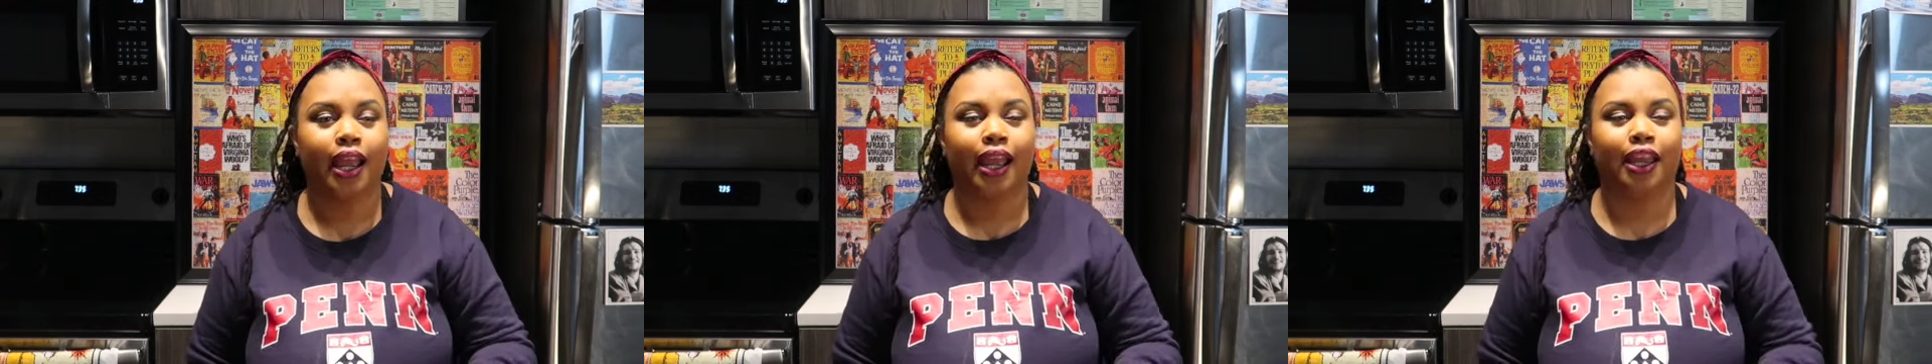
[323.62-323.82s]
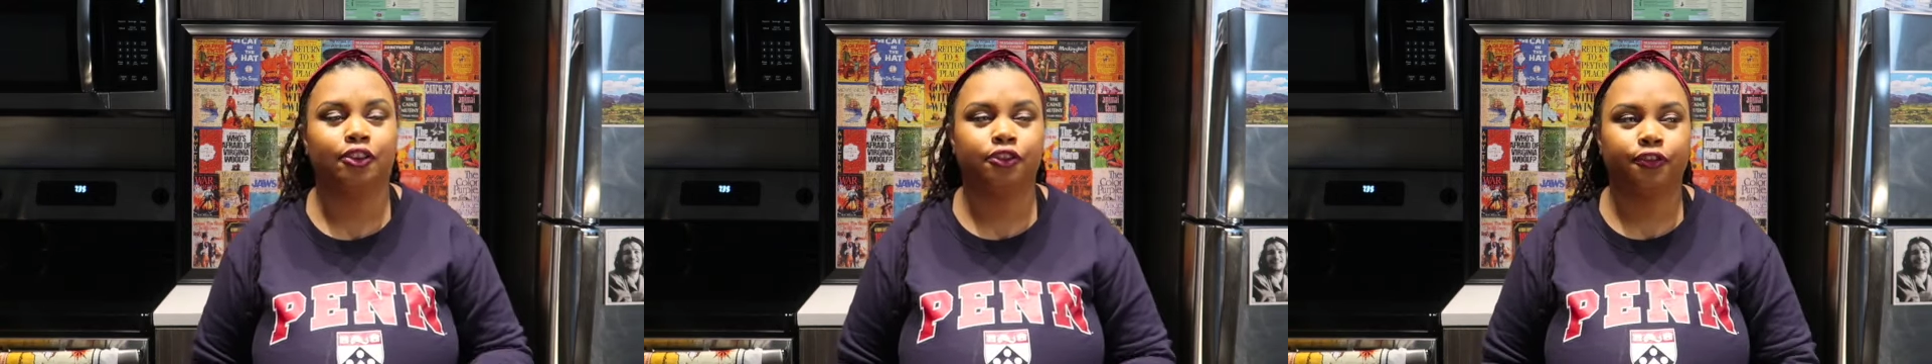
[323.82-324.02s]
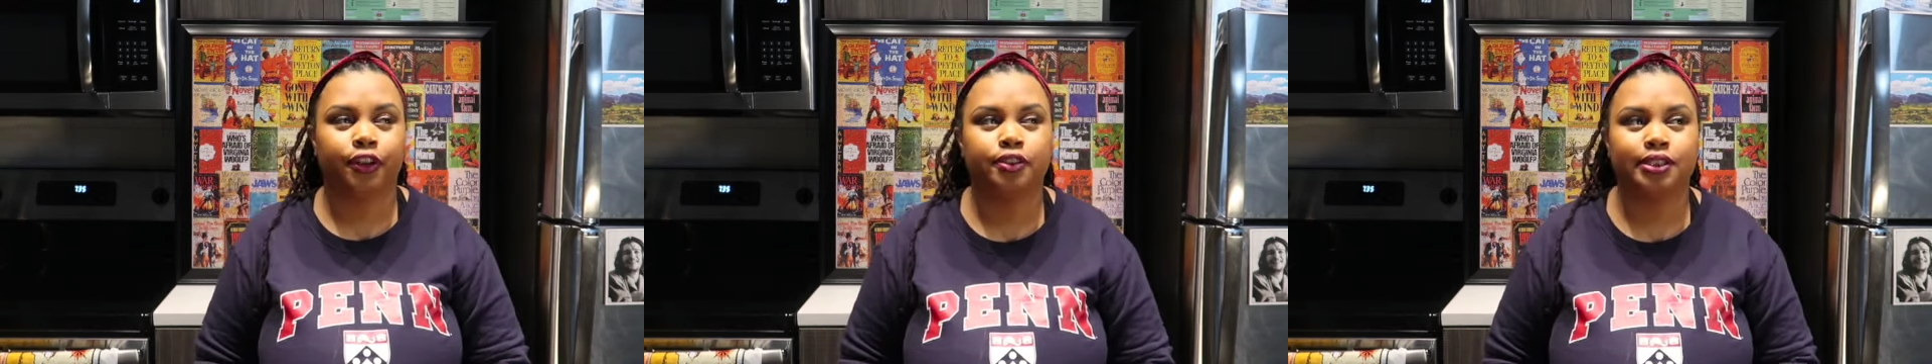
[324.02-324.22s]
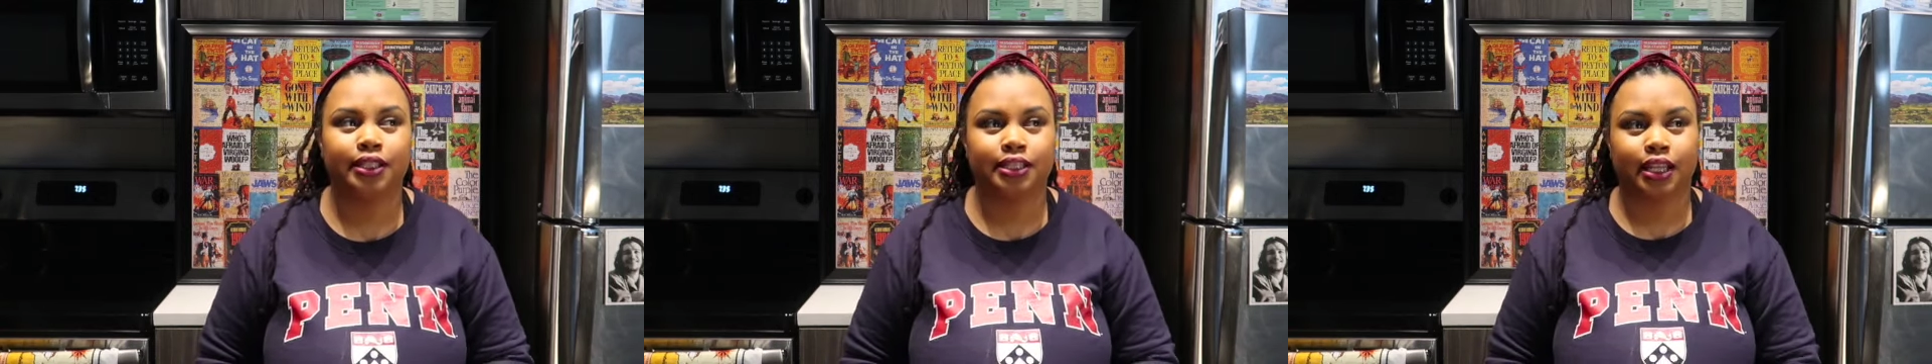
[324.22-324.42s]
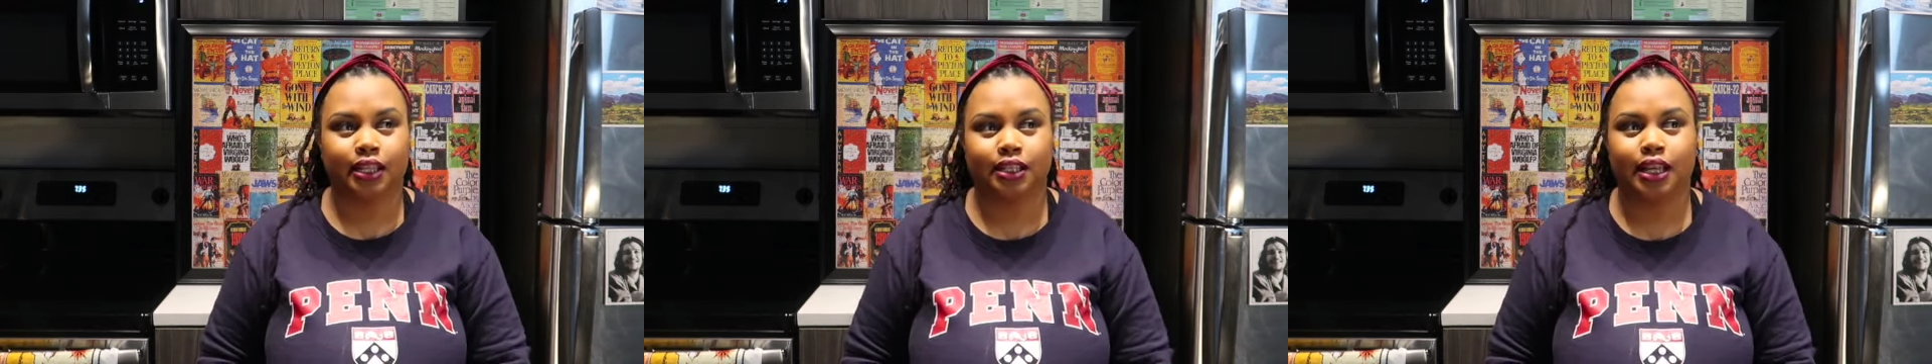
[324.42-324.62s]
and felt
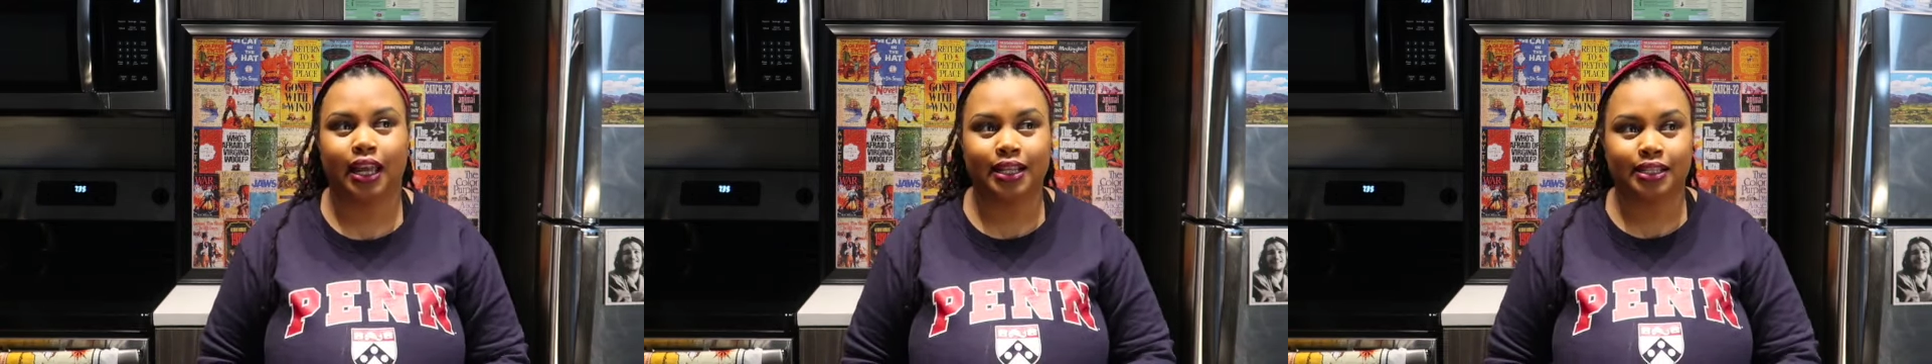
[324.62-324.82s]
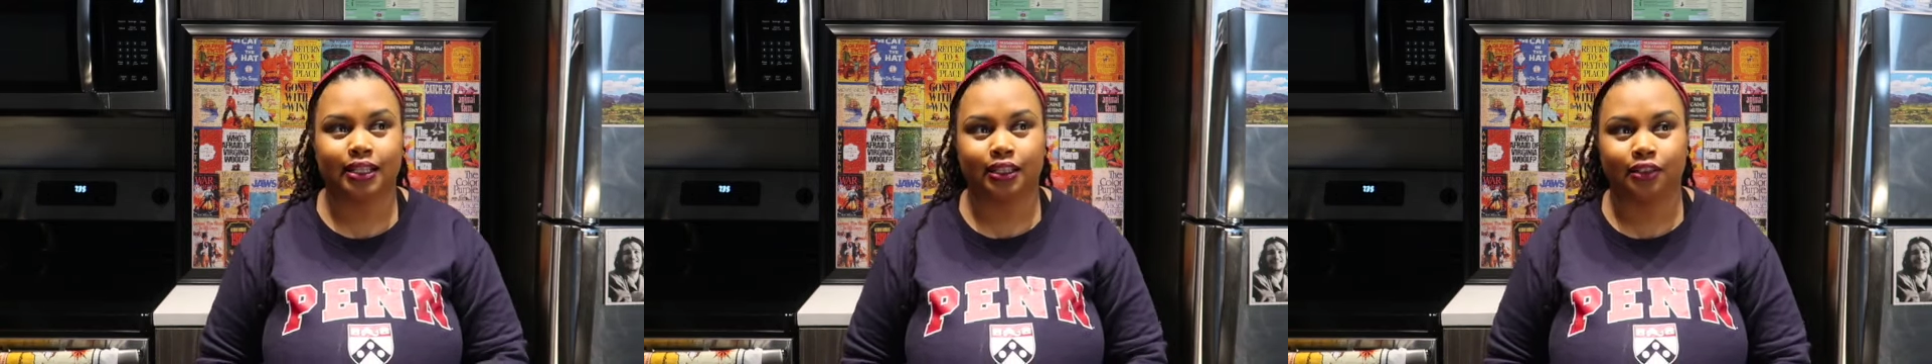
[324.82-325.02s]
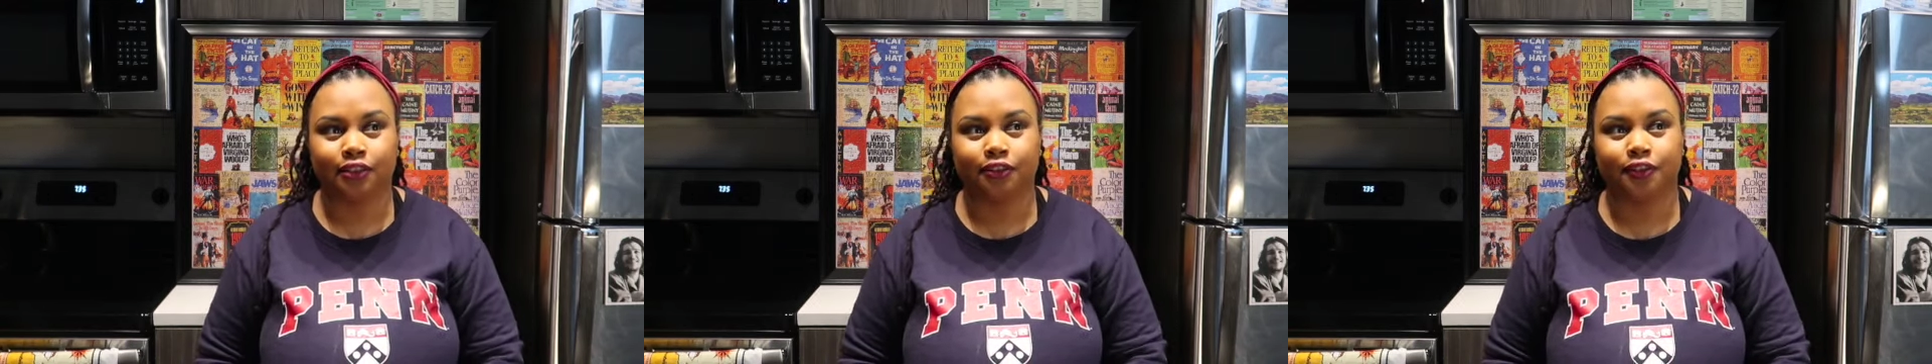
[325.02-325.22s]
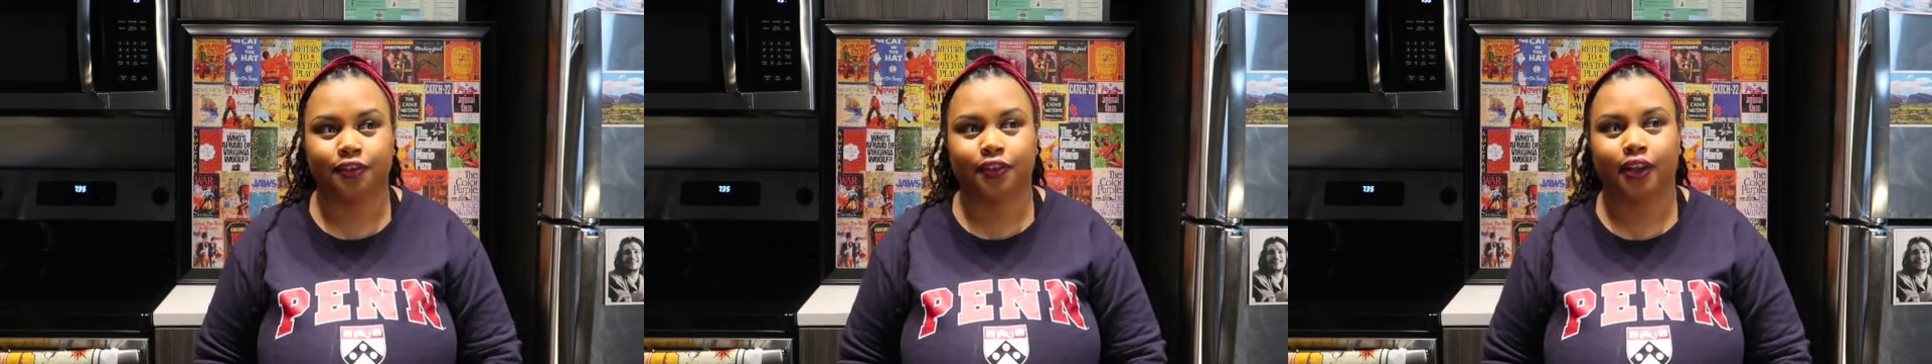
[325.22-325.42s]
it as if